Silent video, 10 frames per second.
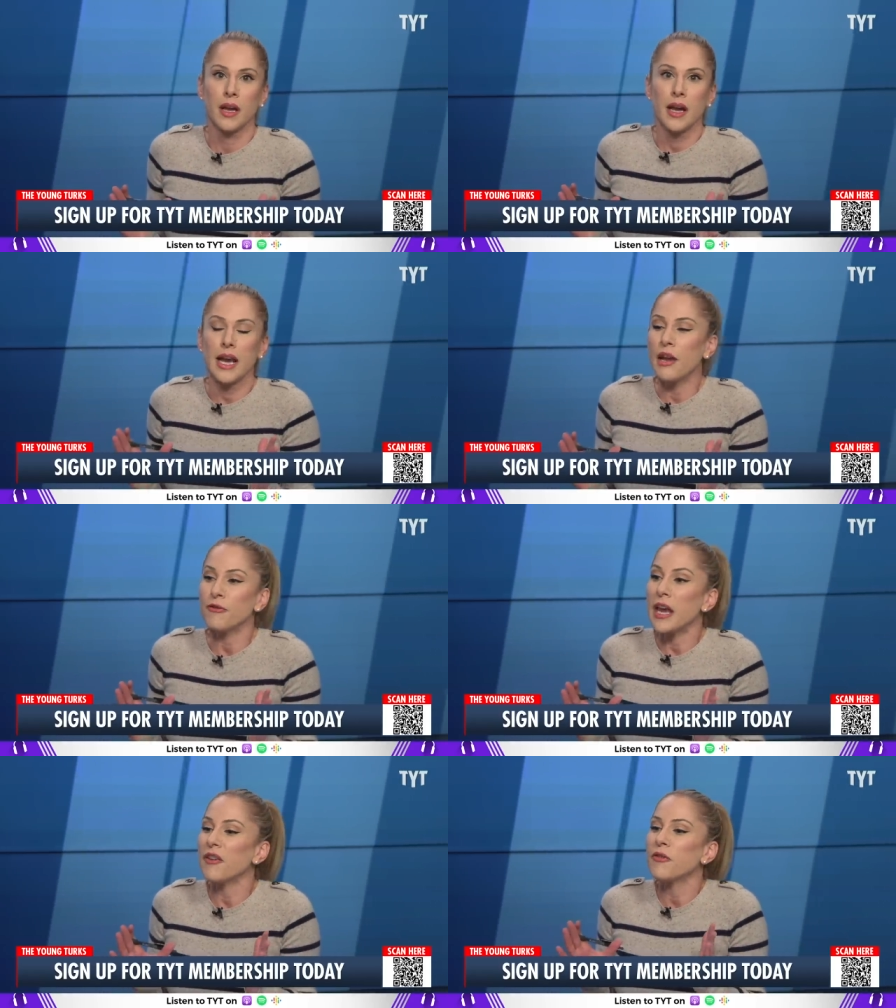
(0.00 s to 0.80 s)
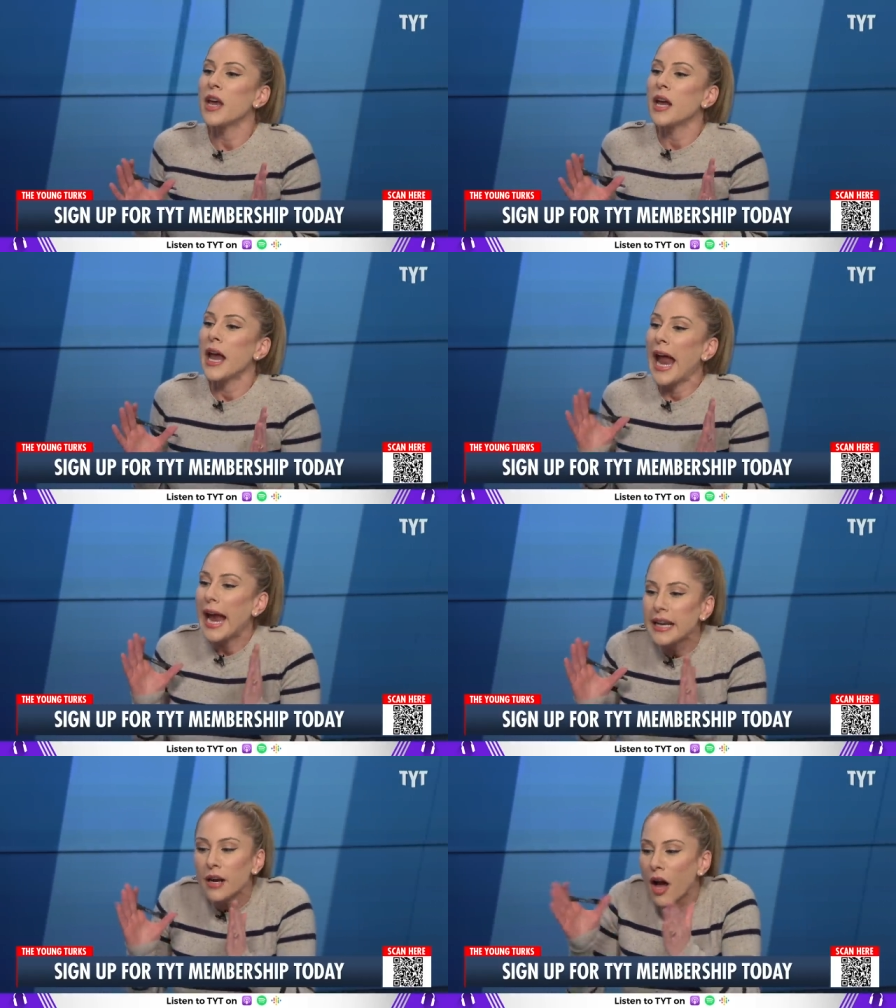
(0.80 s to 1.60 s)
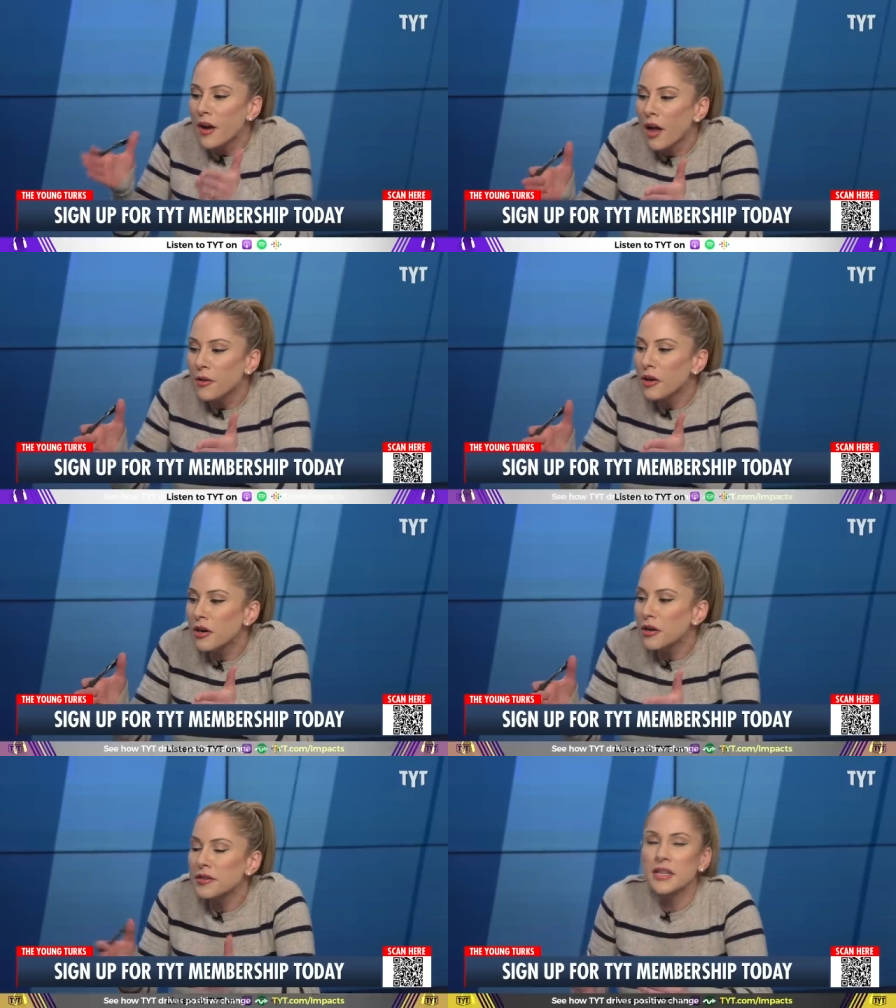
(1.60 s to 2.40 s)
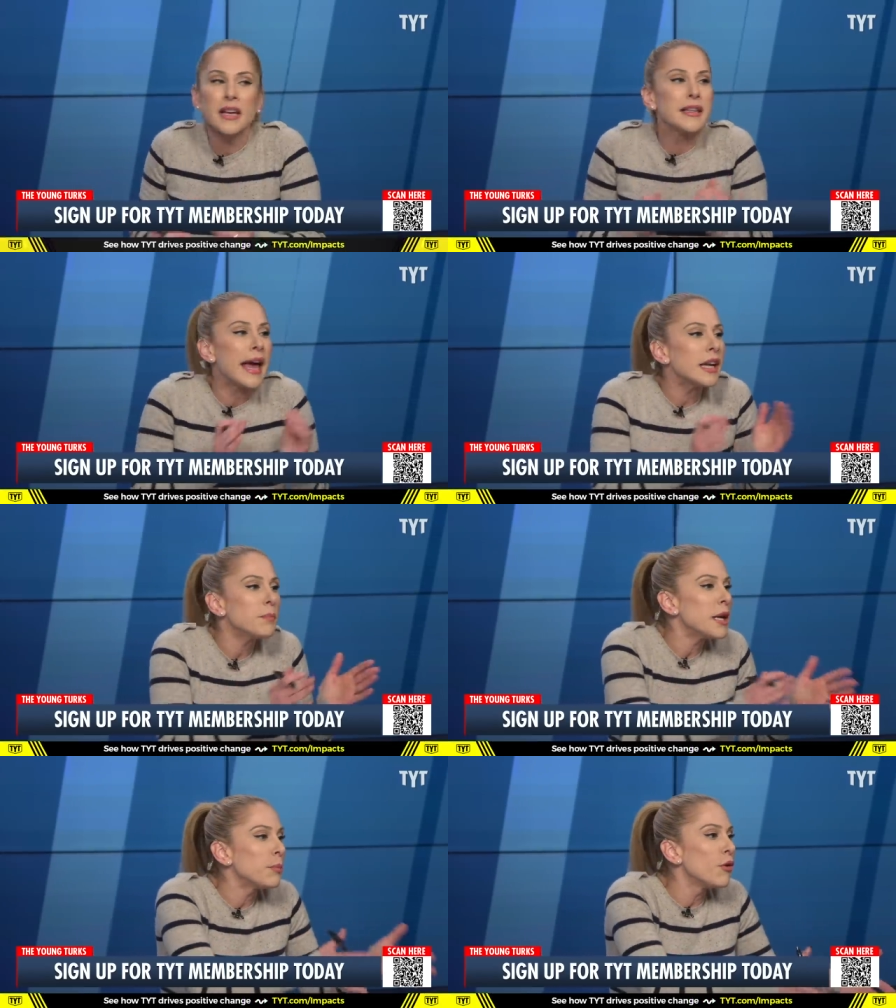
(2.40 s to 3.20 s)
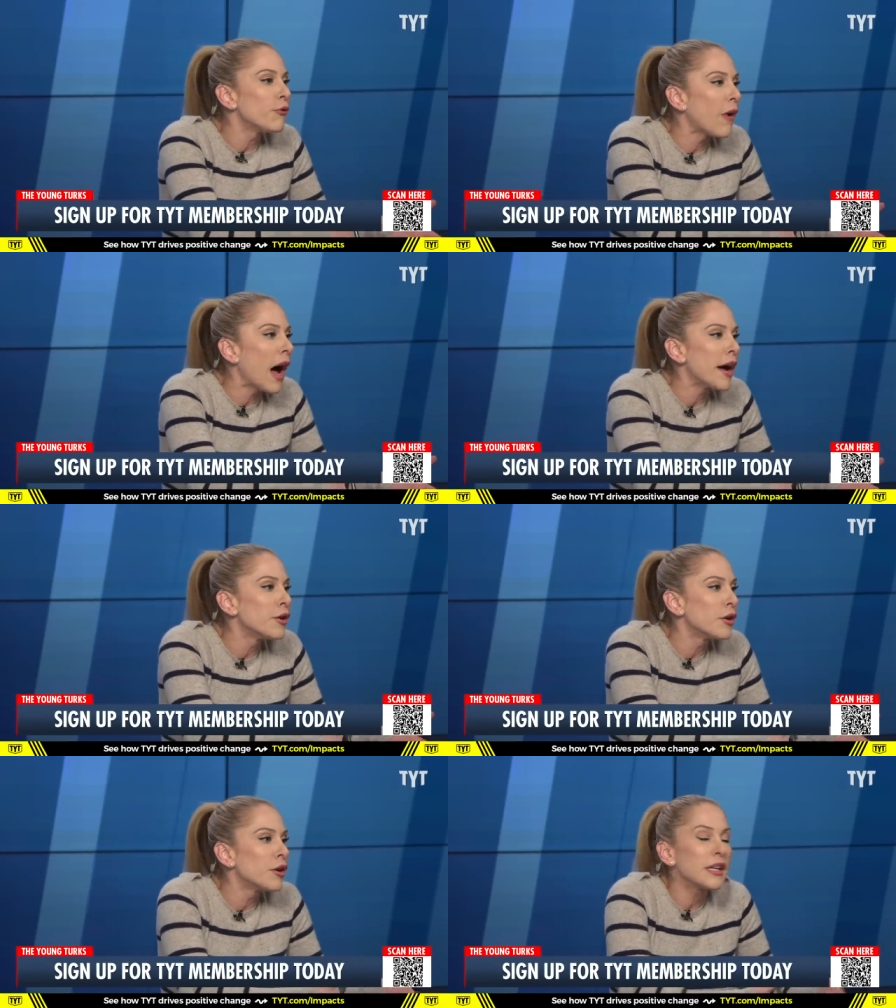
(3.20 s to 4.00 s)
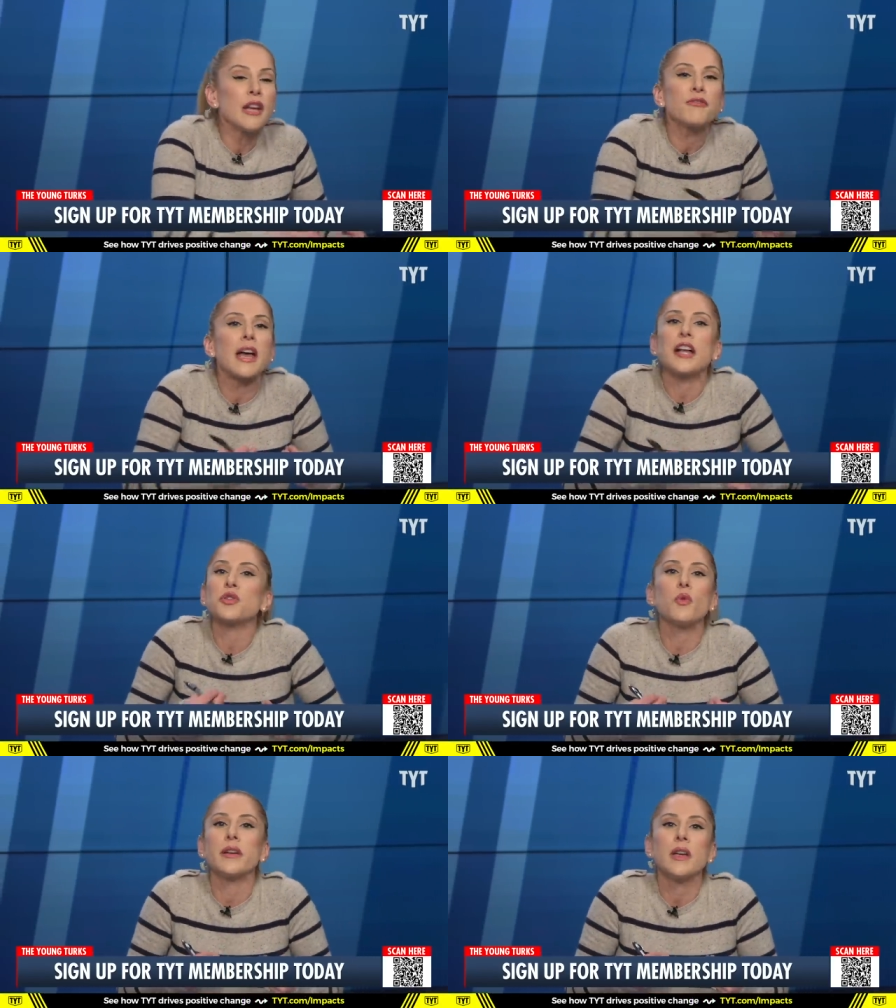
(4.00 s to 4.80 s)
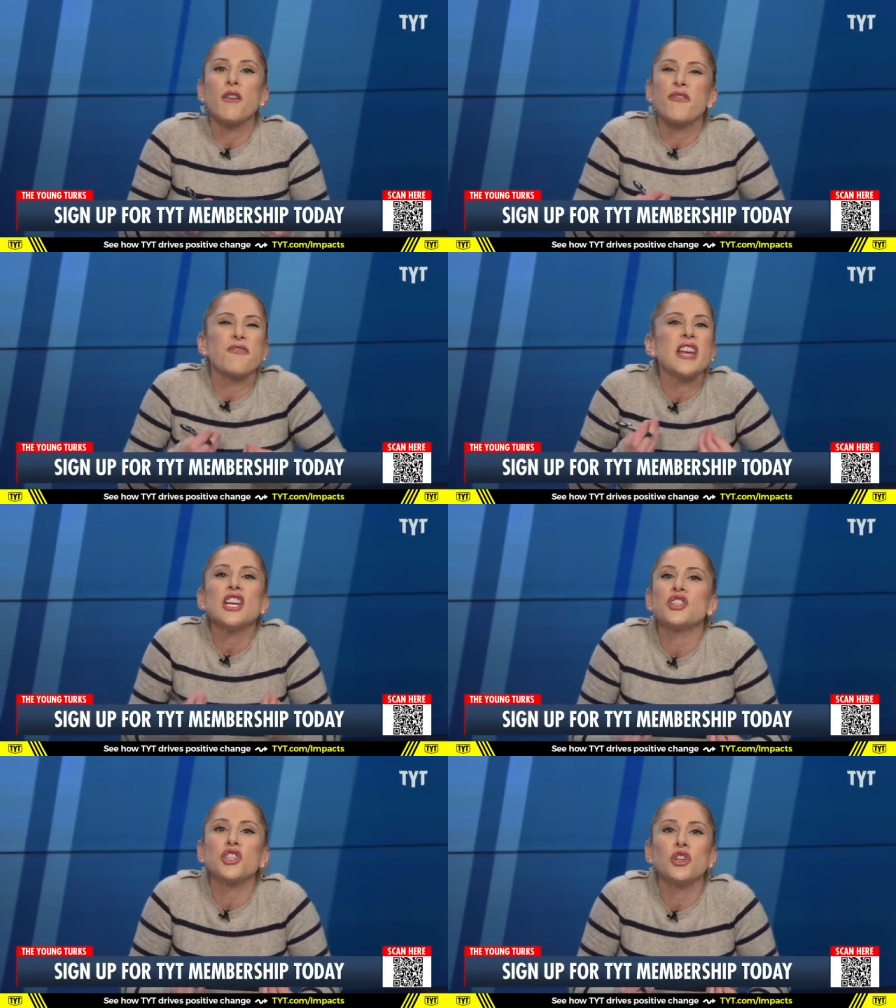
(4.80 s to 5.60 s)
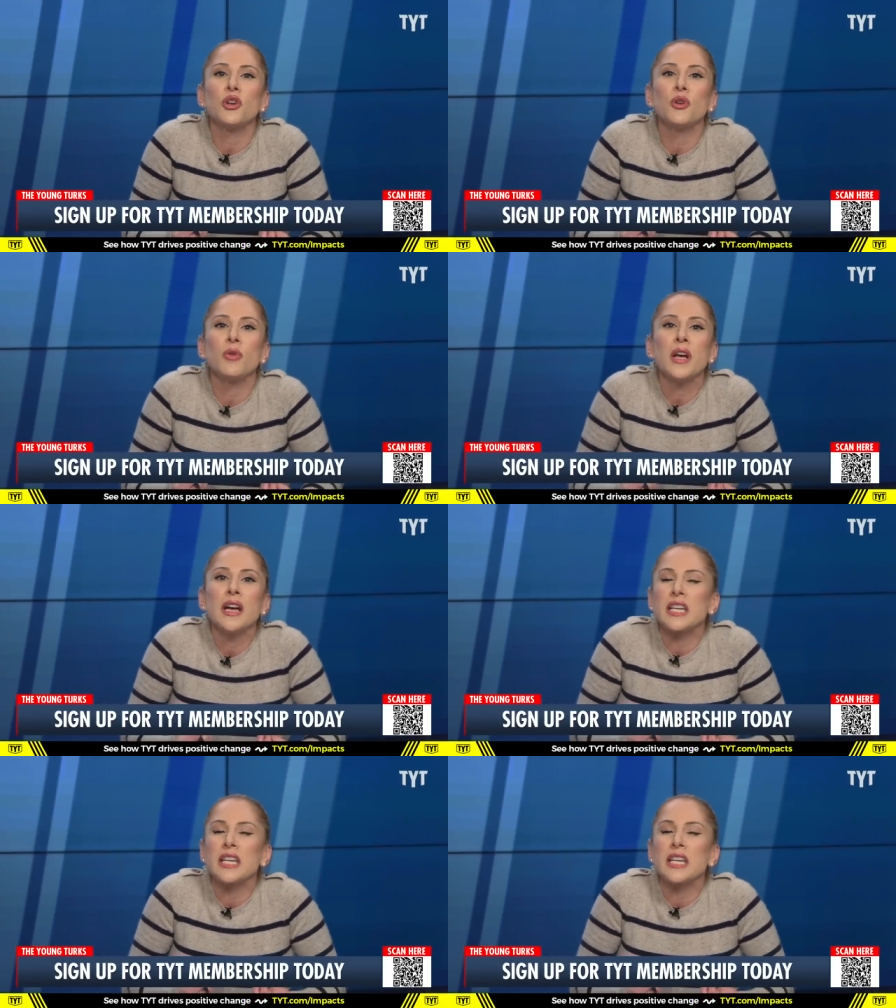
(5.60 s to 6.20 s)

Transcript: if if hating on others, getting people fired, if that's what feeds you,